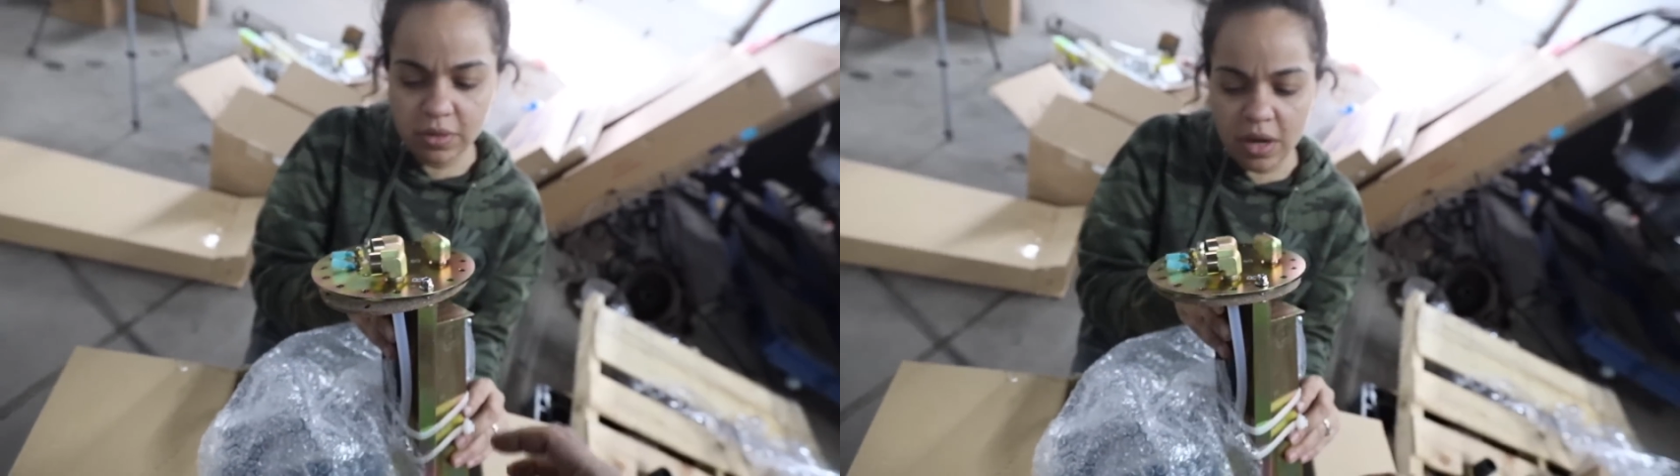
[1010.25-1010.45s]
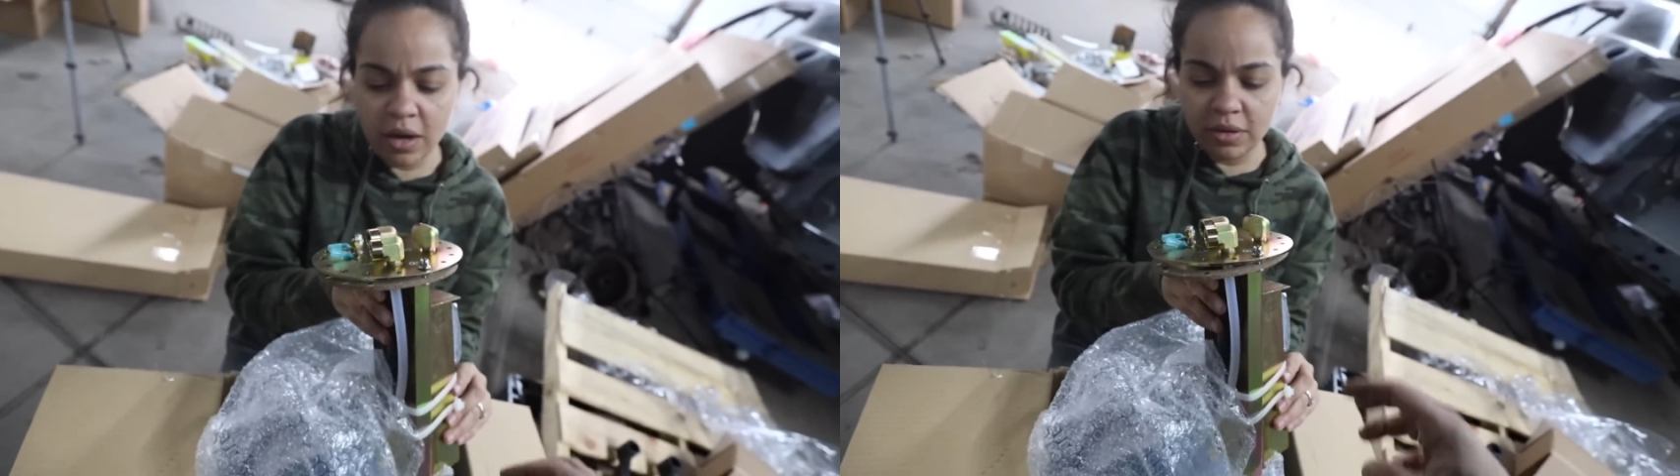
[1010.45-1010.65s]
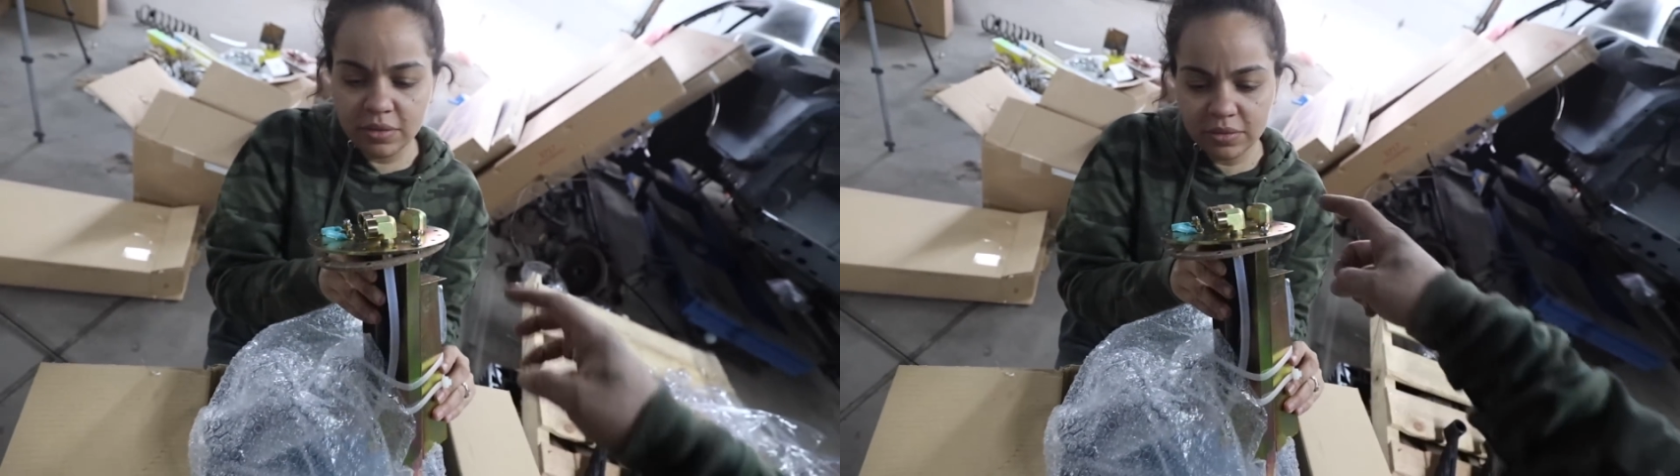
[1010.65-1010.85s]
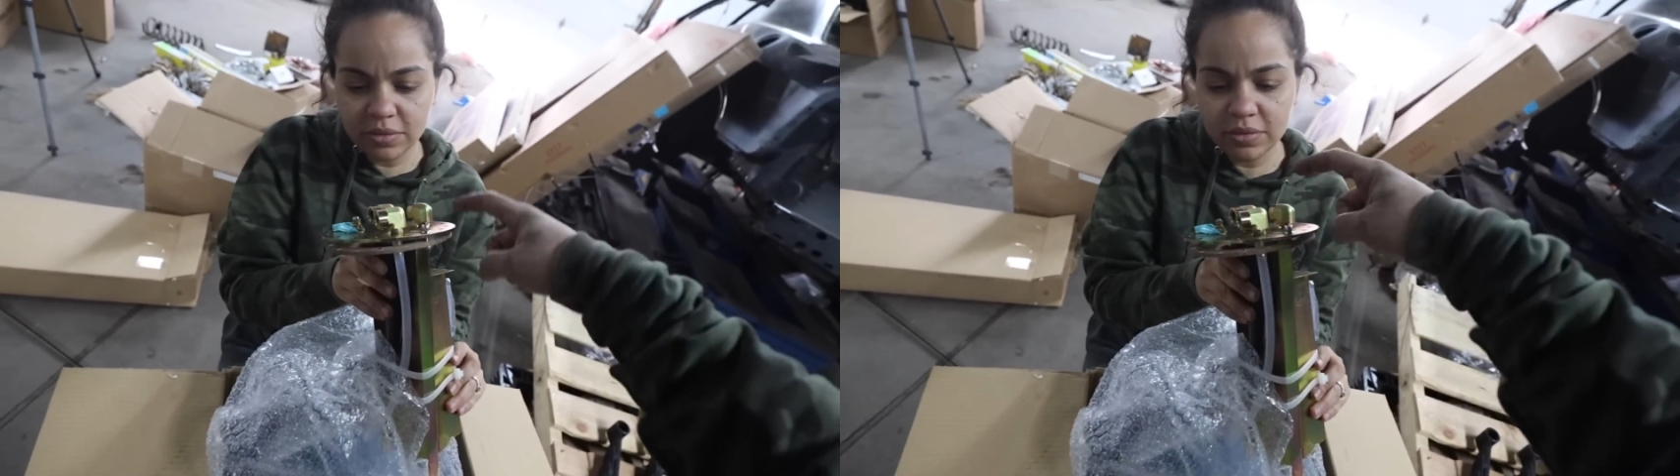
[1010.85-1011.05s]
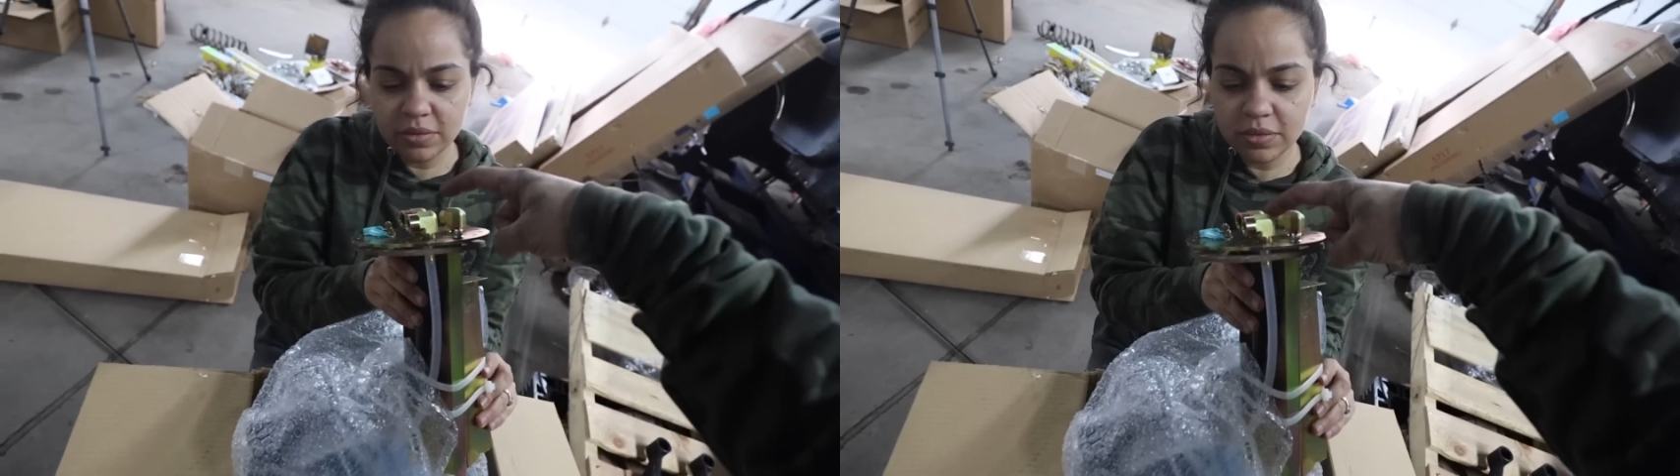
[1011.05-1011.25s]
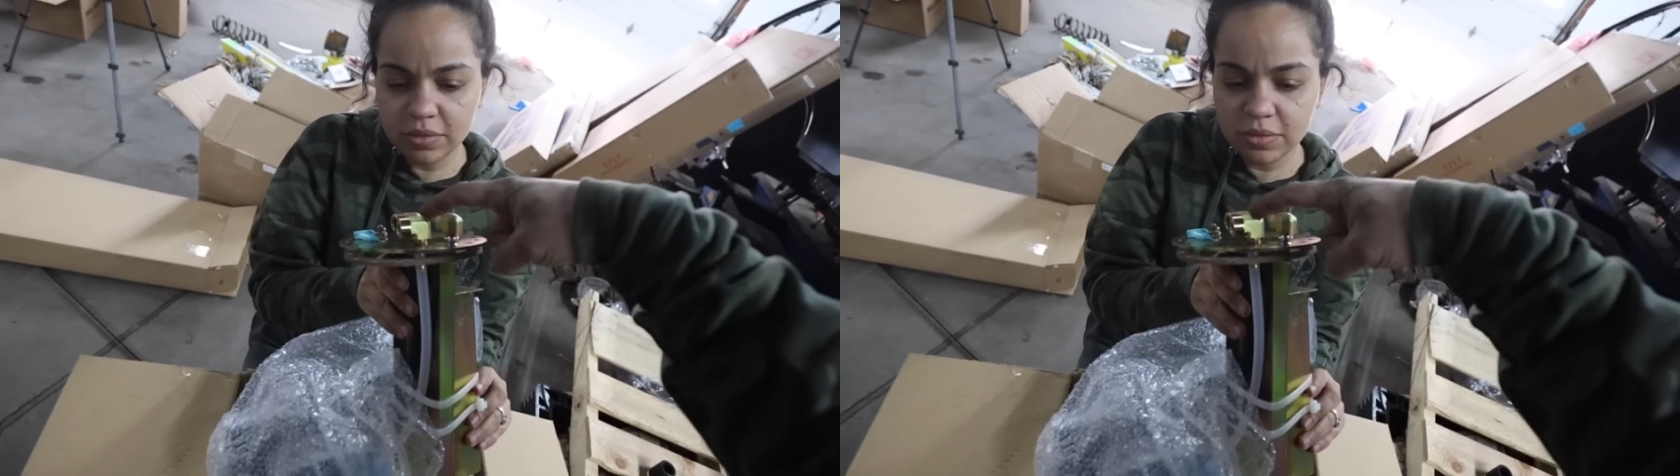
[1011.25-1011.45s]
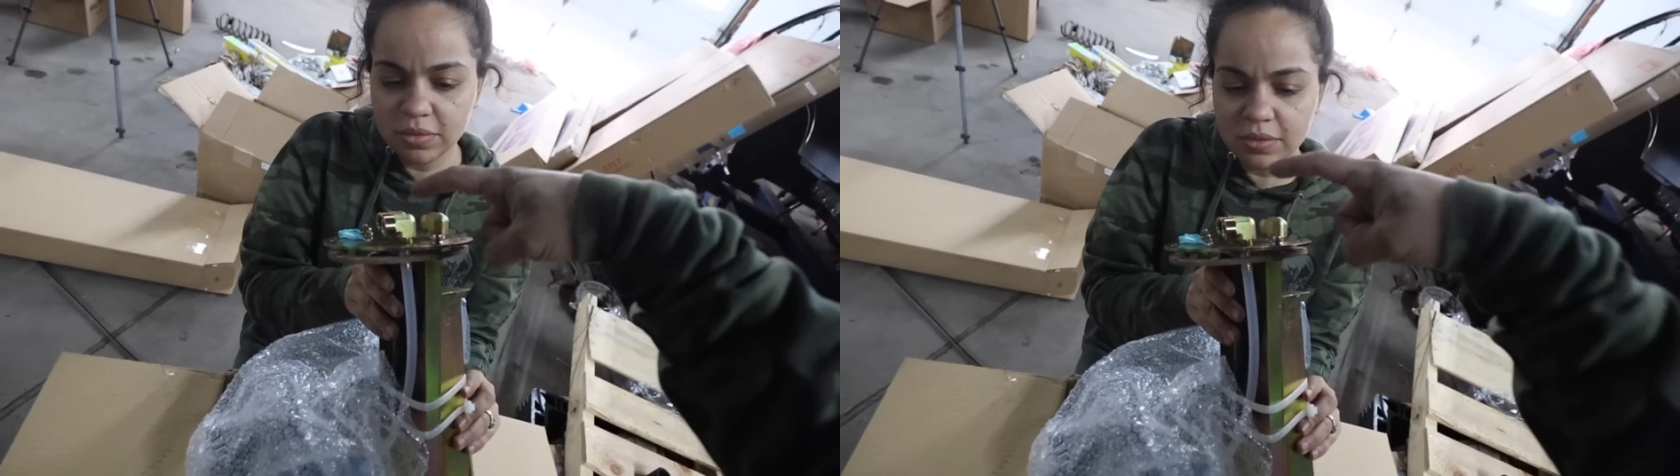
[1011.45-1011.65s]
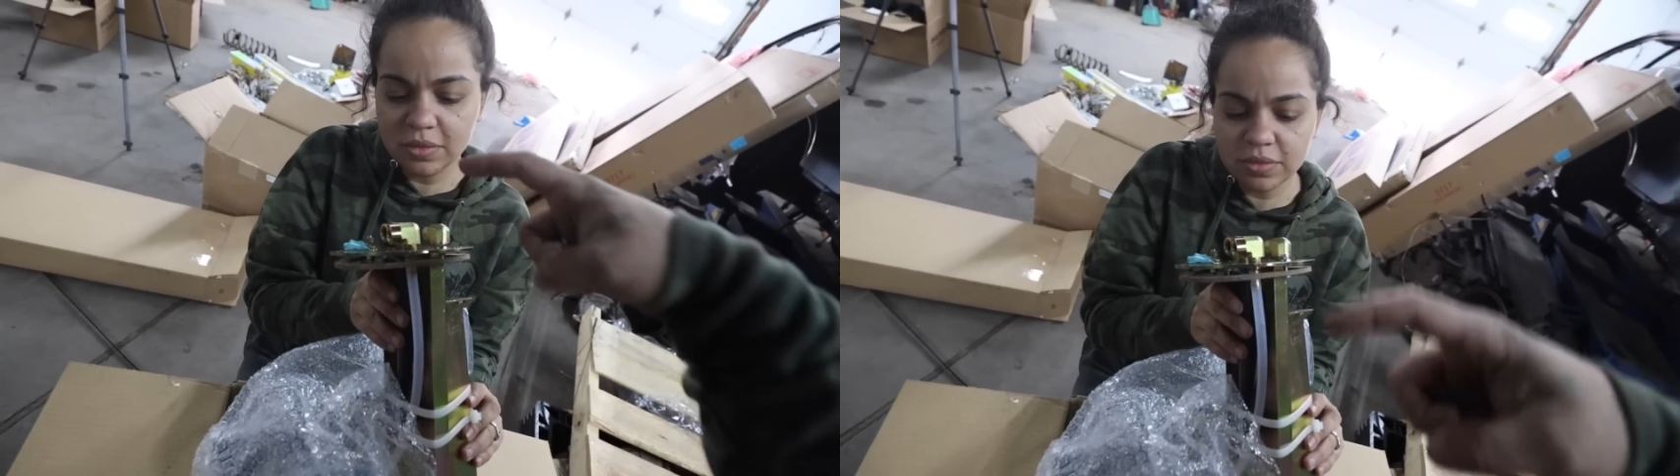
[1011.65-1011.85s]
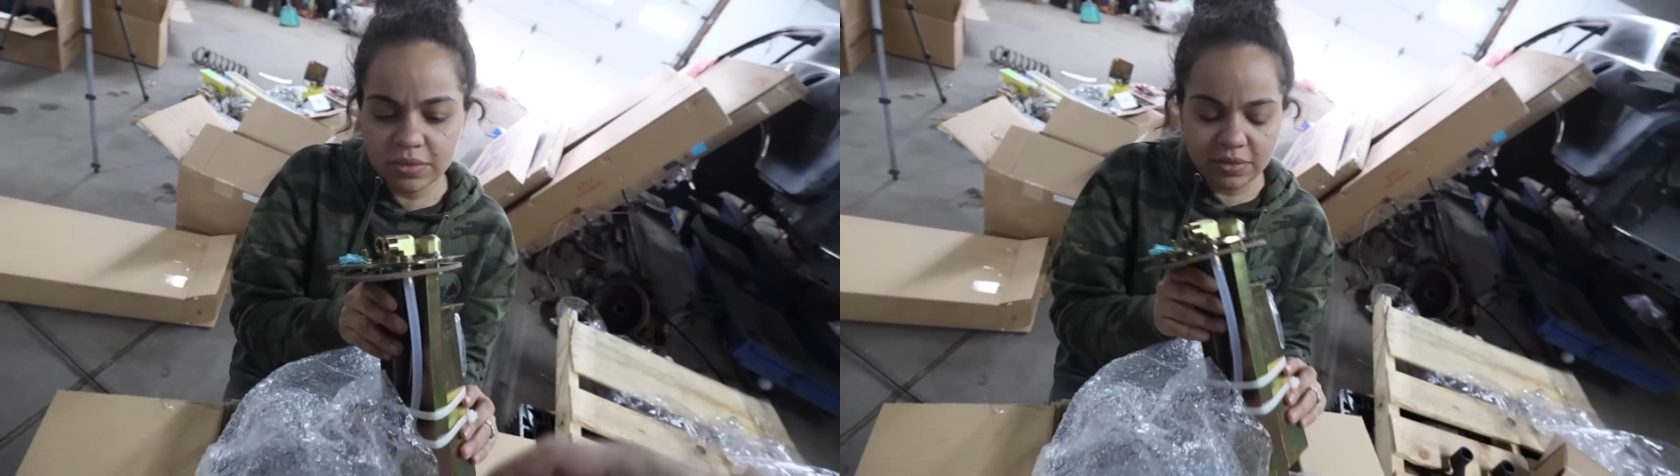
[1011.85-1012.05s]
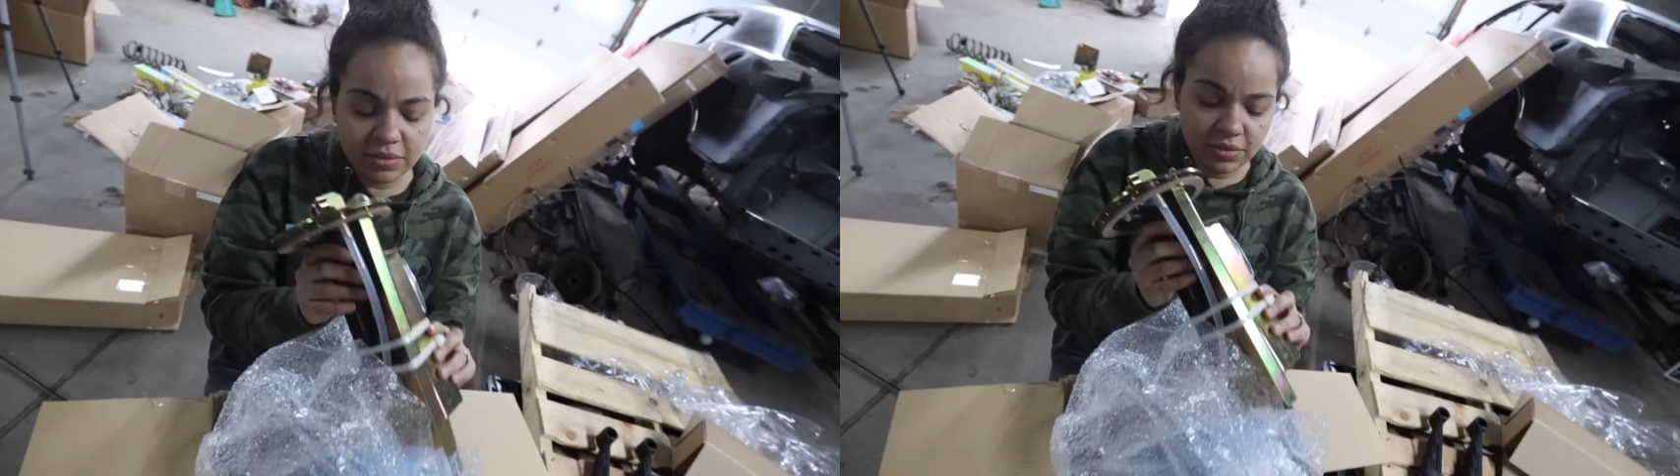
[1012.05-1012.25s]
I oh. think it's vacuum supply and
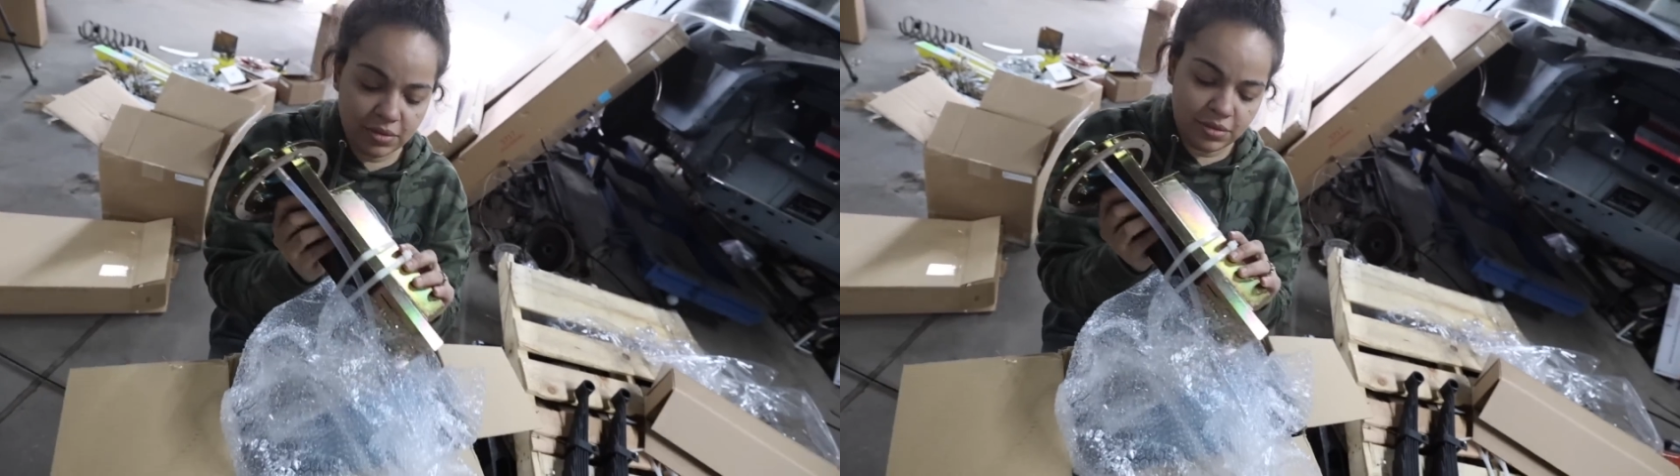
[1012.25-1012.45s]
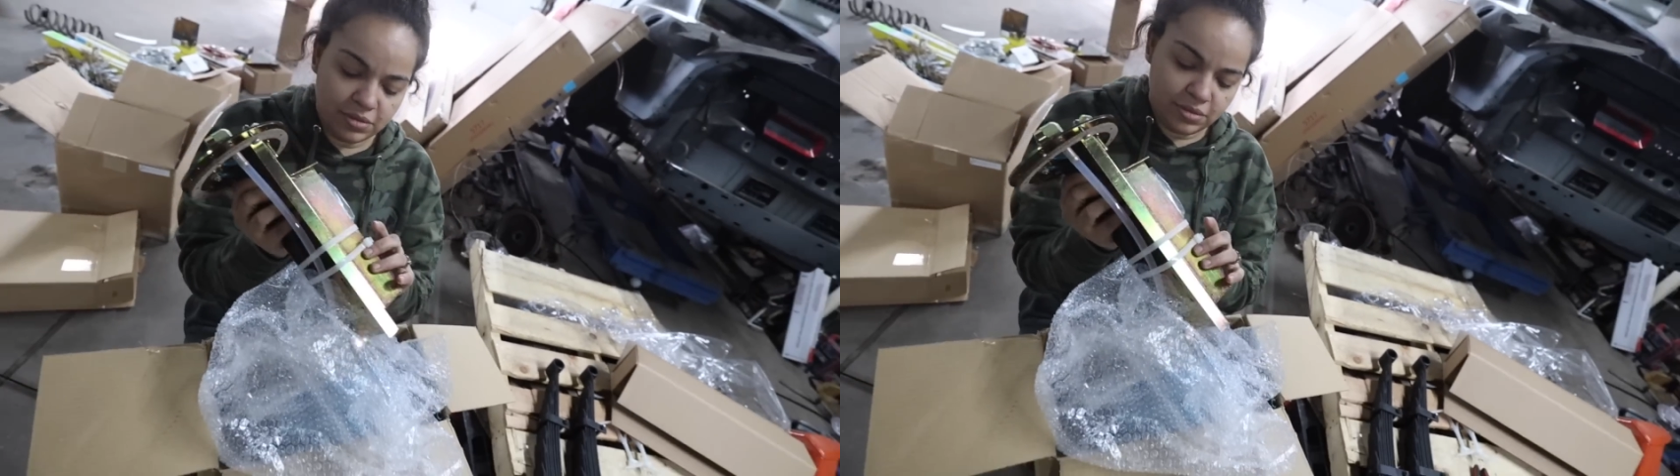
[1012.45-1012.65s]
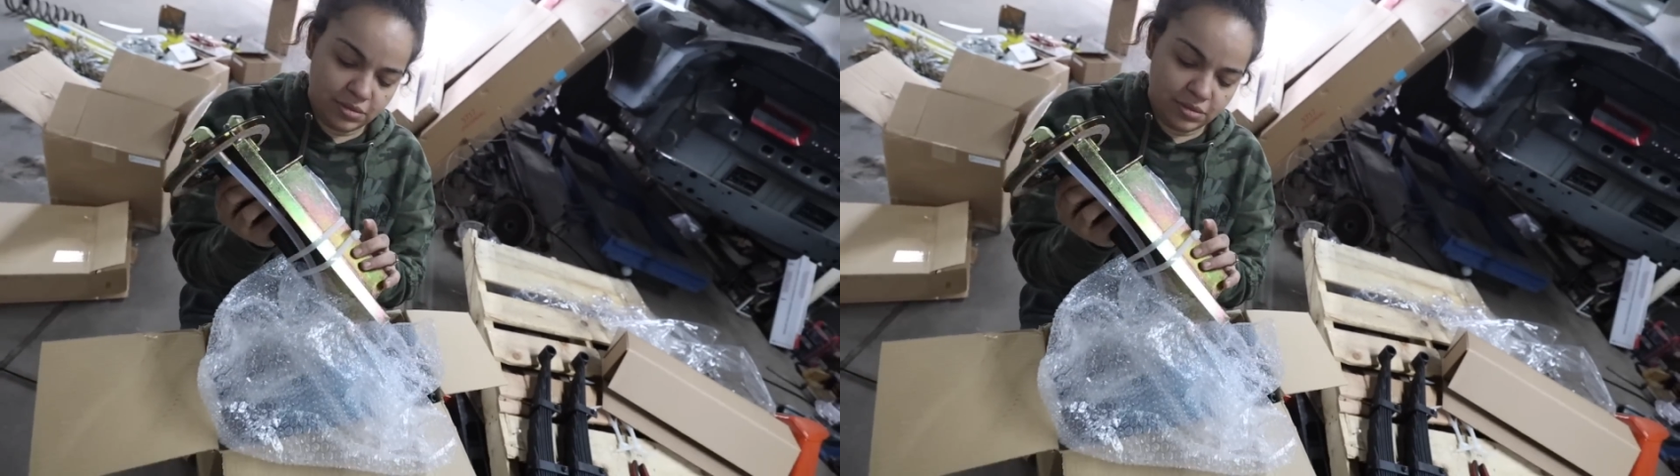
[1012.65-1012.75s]
valve or return.